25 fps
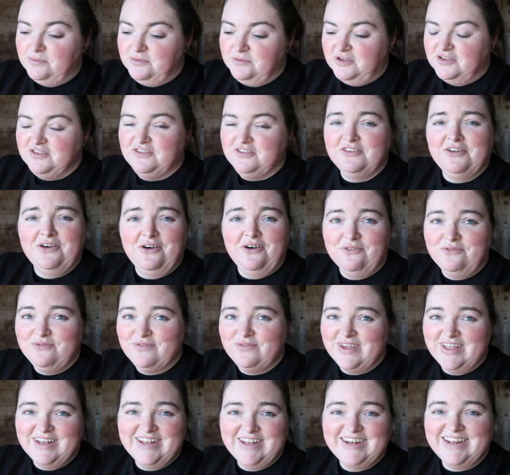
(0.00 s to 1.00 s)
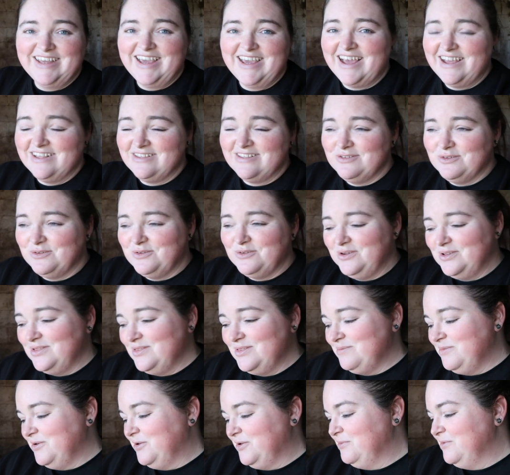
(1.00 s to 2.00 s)
I'm just not feeling it at all
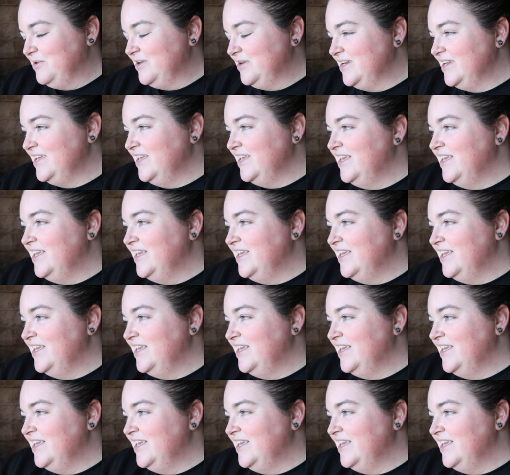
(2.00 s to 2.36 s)
at the moment.